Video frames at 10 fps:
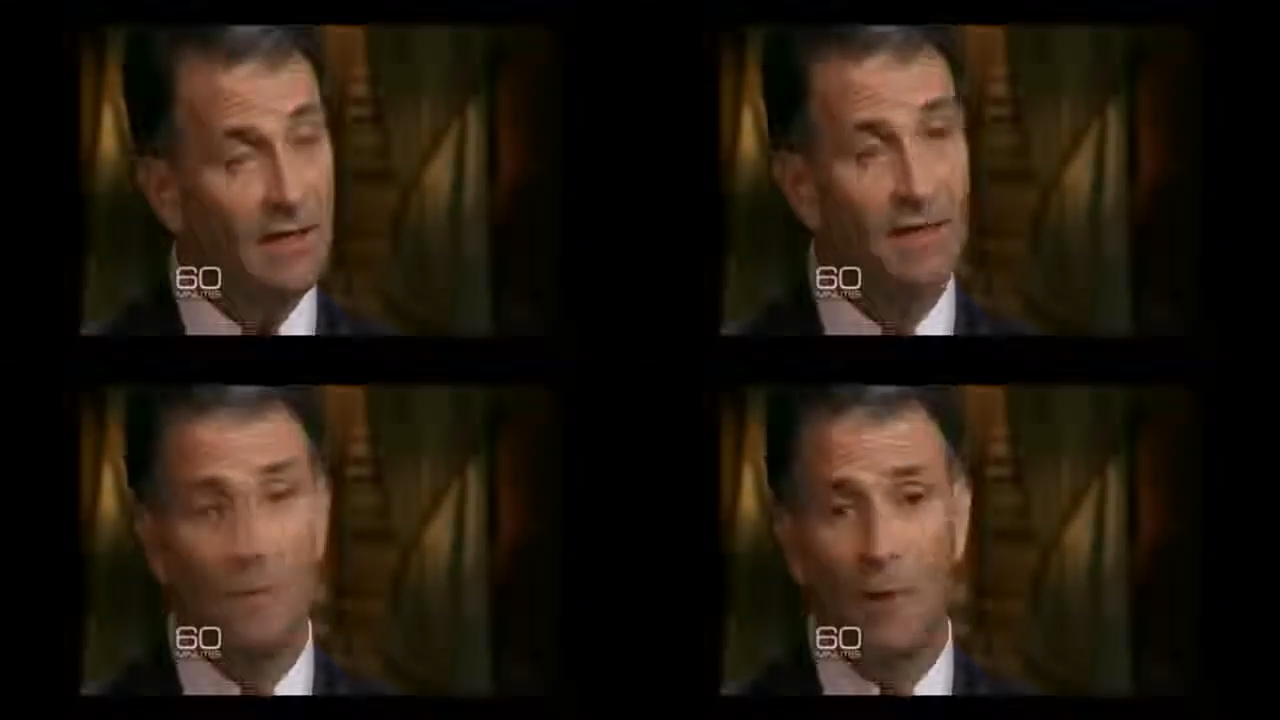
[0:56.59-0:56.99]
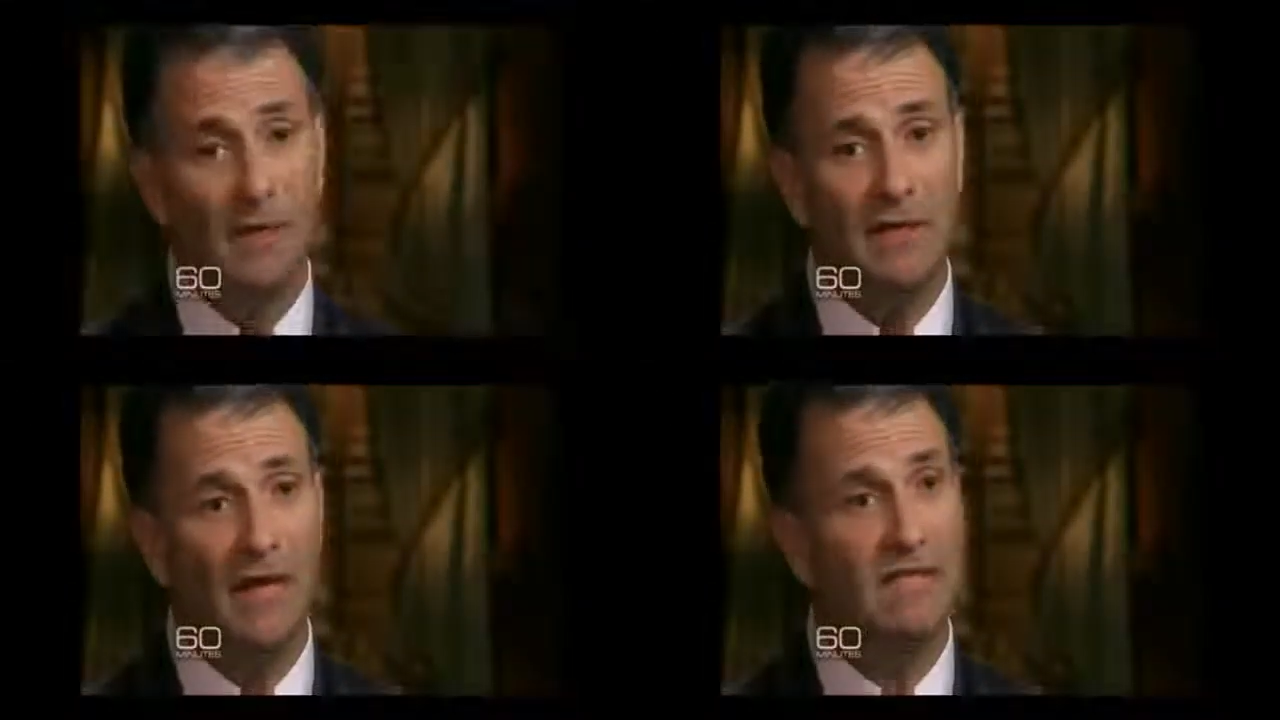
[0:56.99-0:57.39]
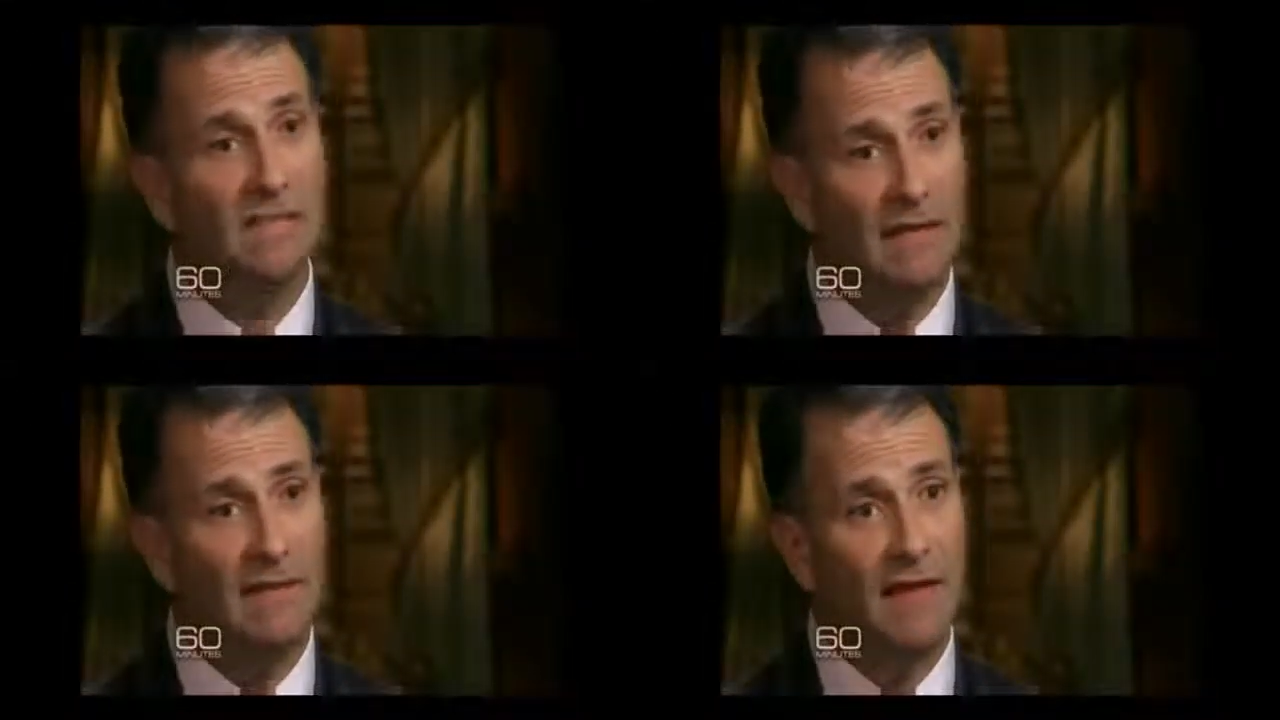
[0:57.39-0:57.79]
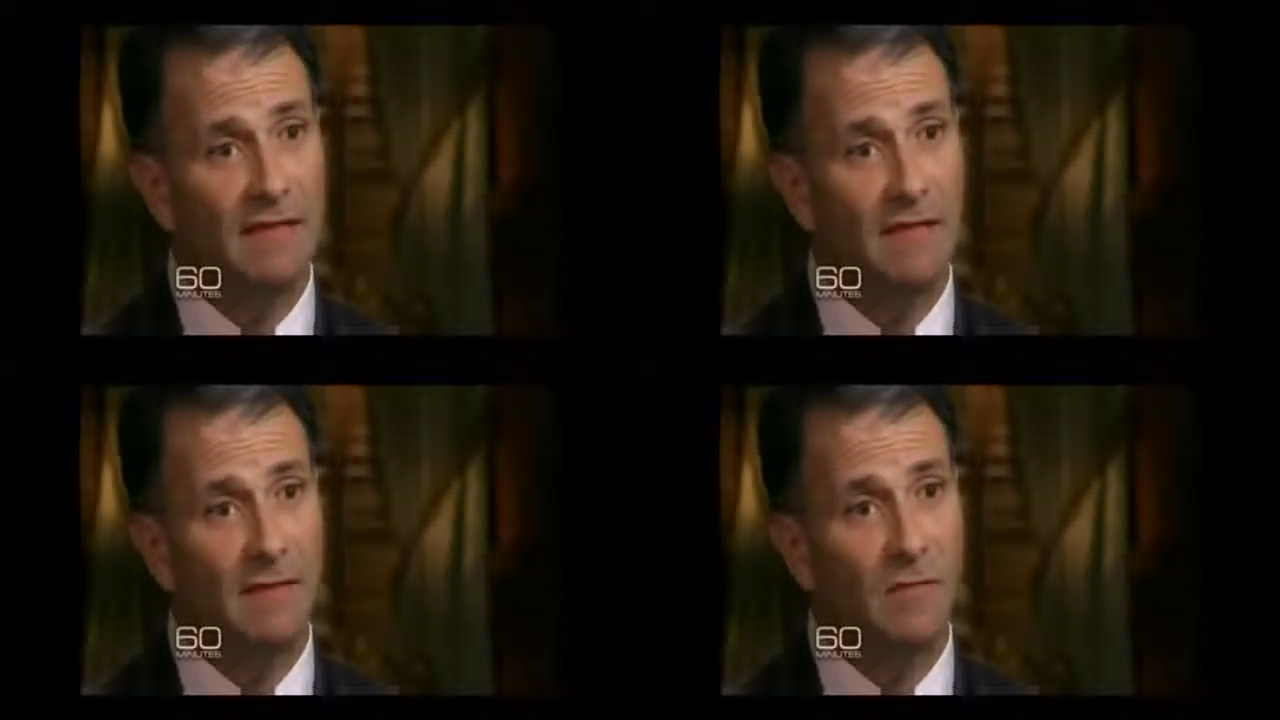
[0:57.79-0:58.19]
Now, the moment I said that
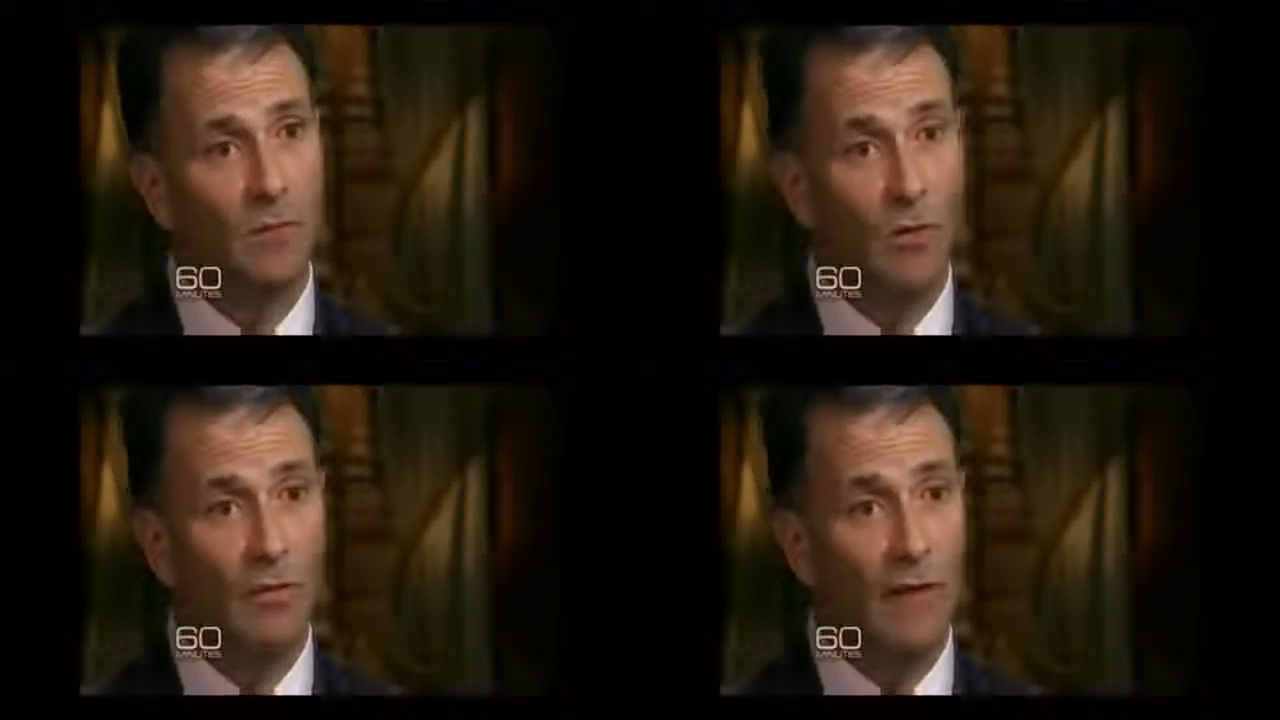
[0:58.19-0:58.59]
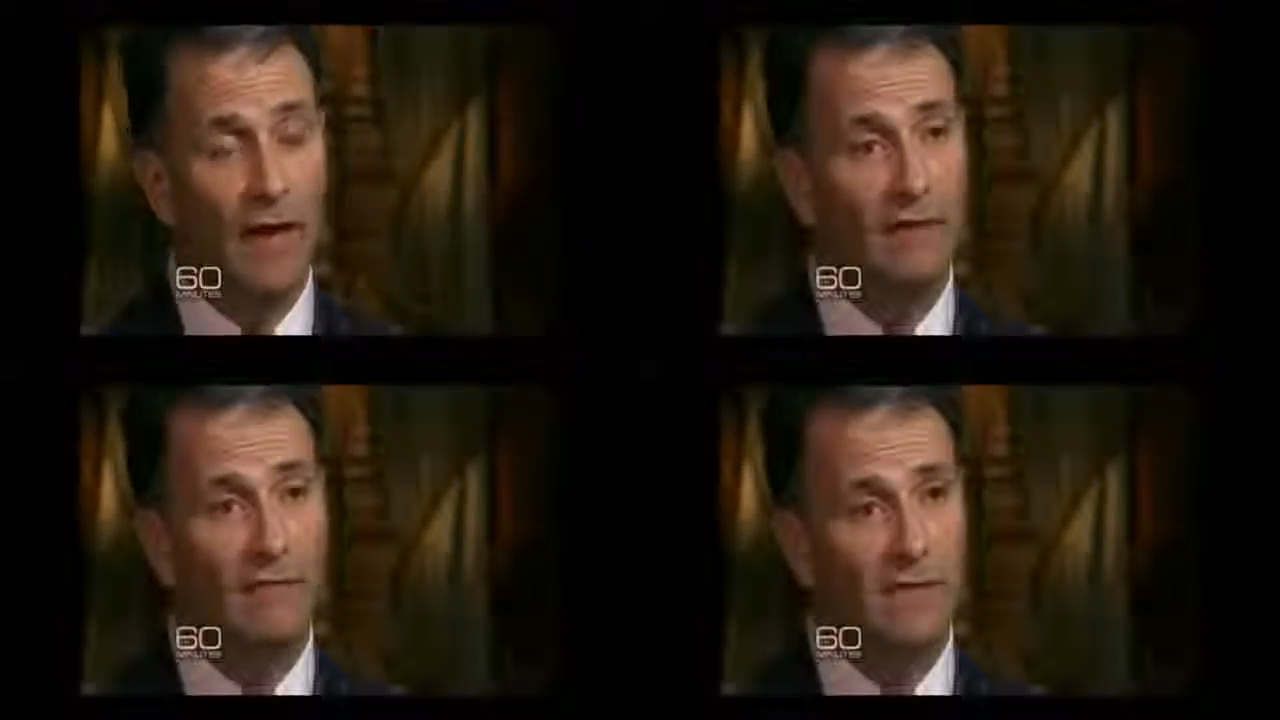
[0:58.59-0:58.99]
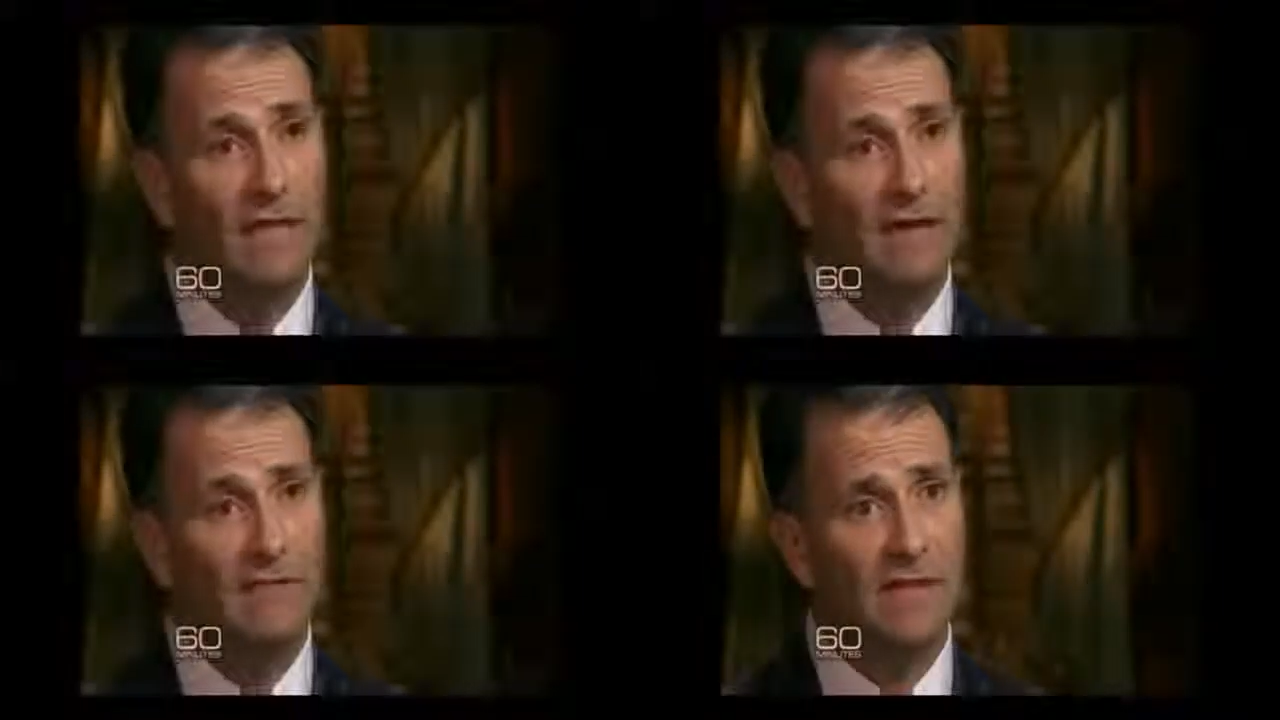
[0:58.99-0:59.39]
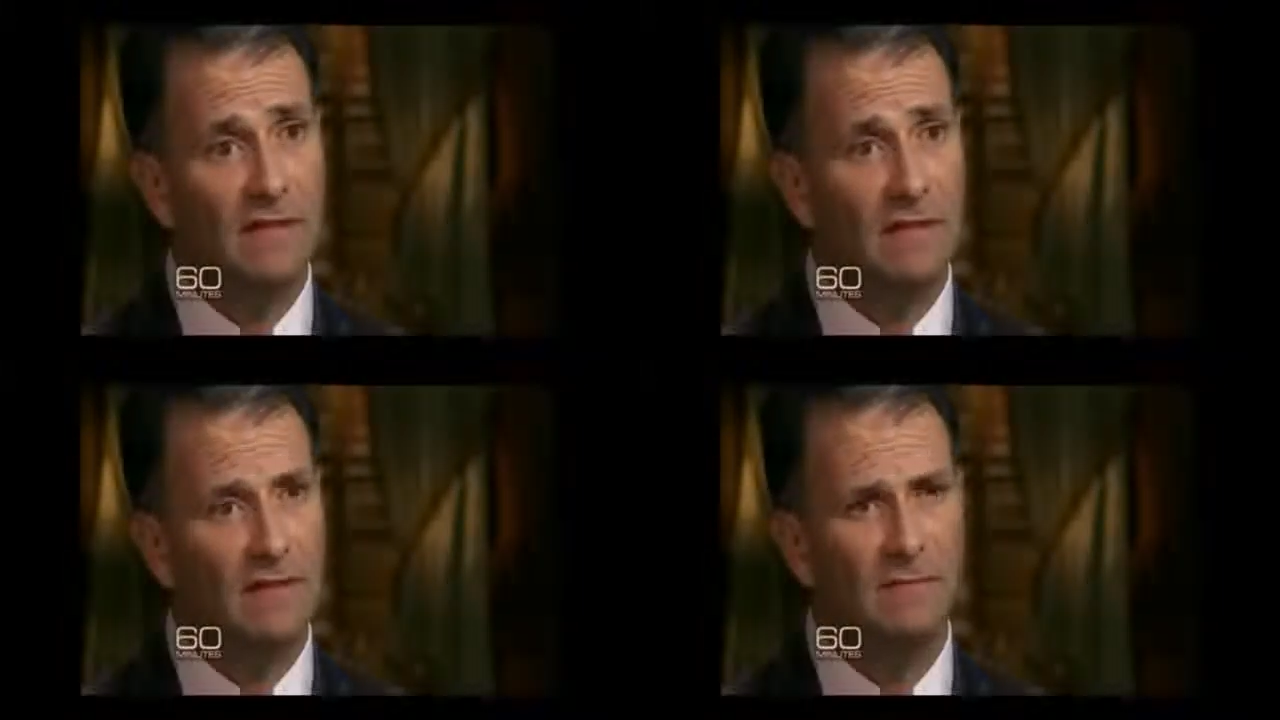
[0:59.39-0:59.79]
to them, or any of our staff said
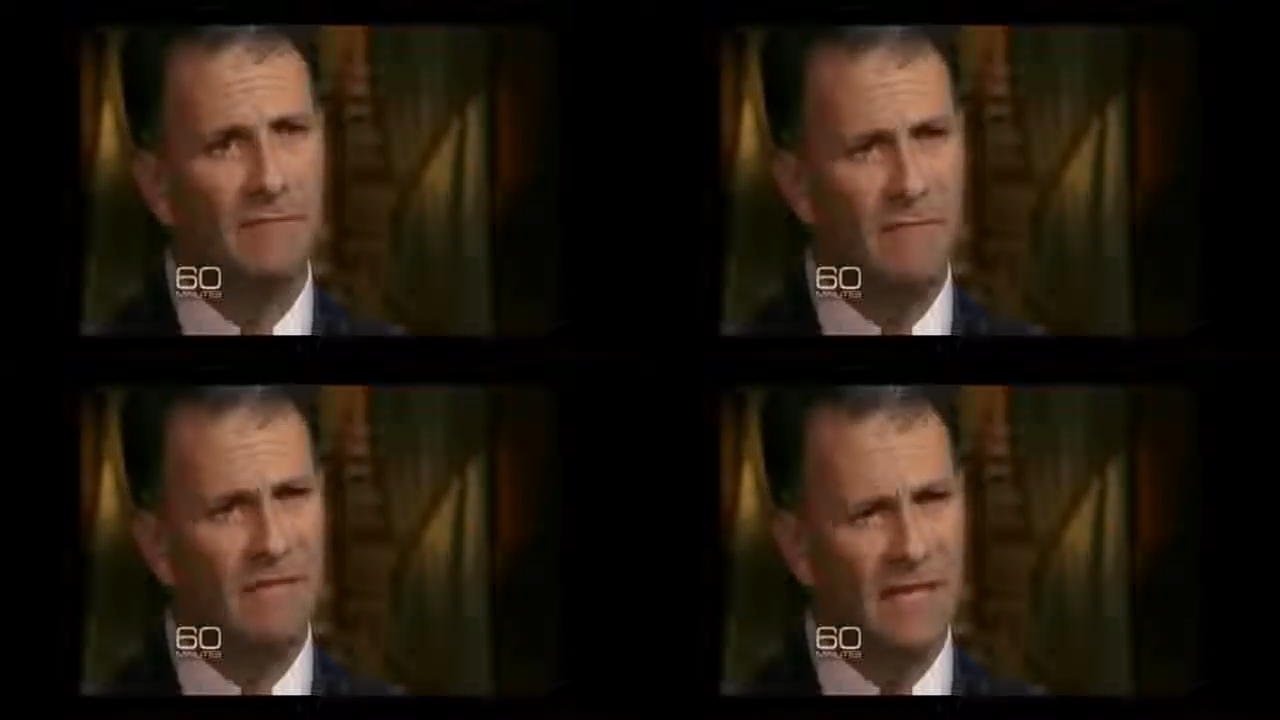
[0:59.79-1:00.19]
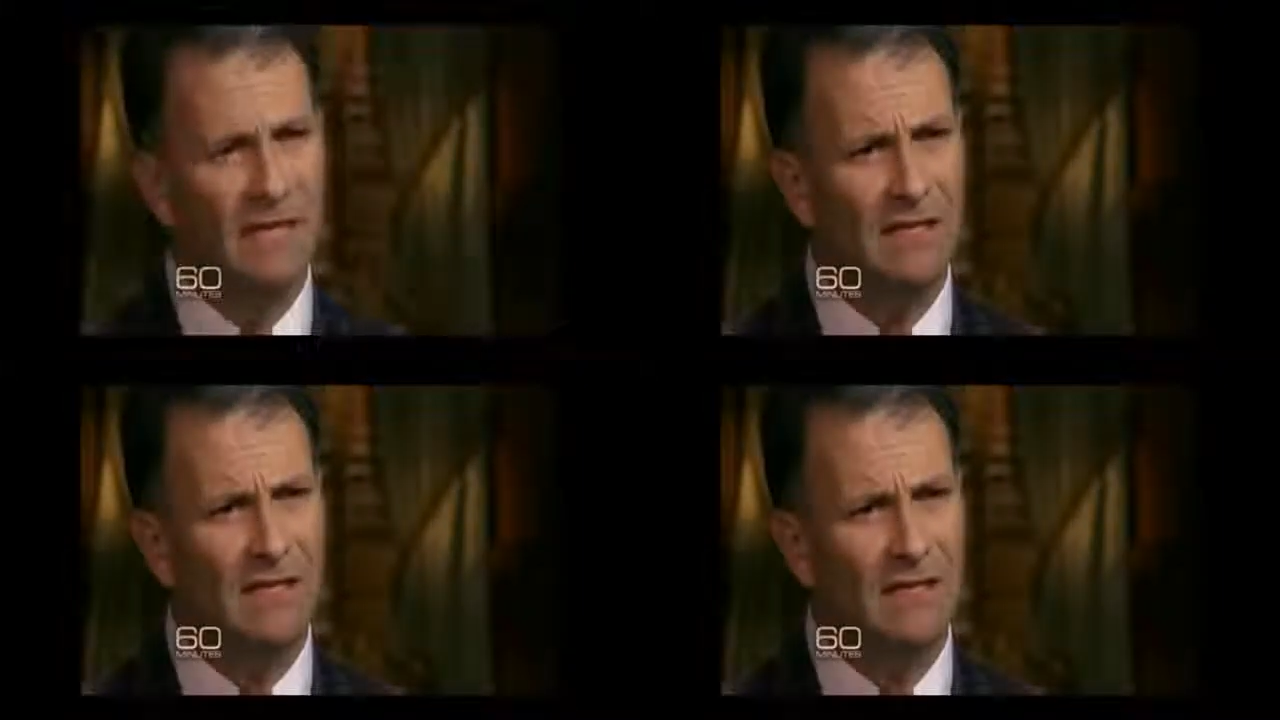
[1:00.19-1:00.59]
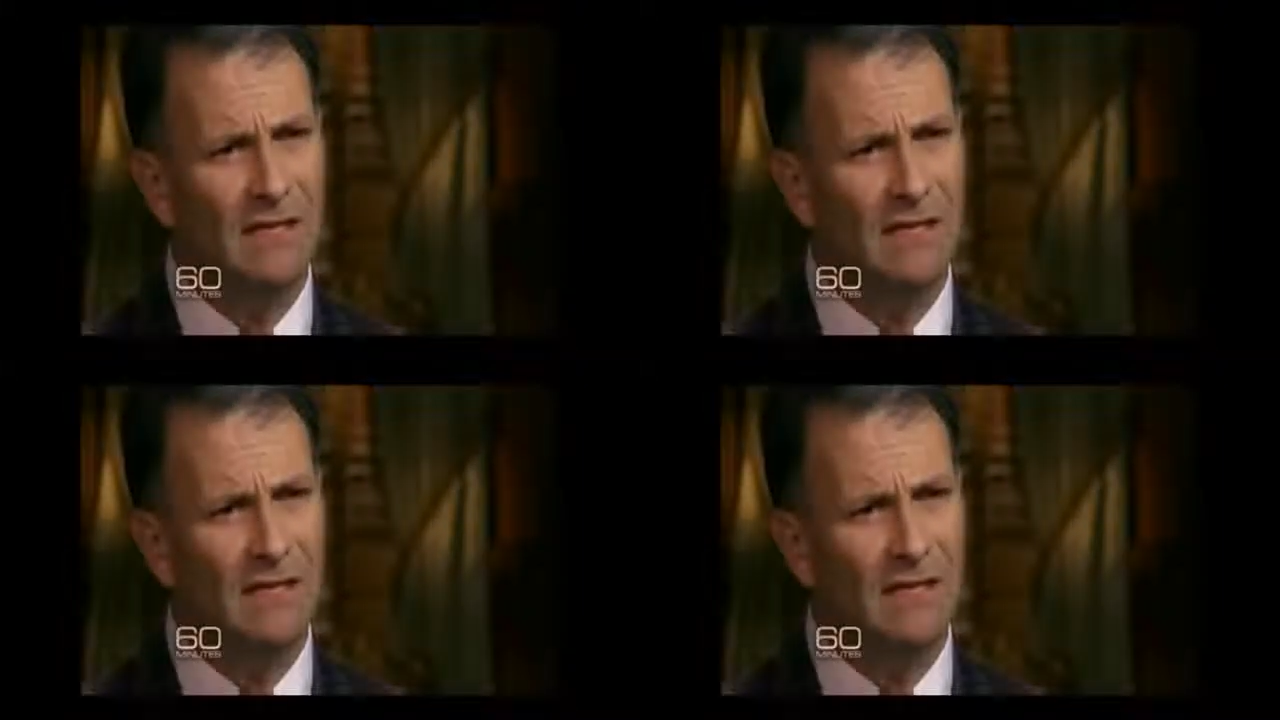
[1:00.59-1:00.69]
that to them, that was it.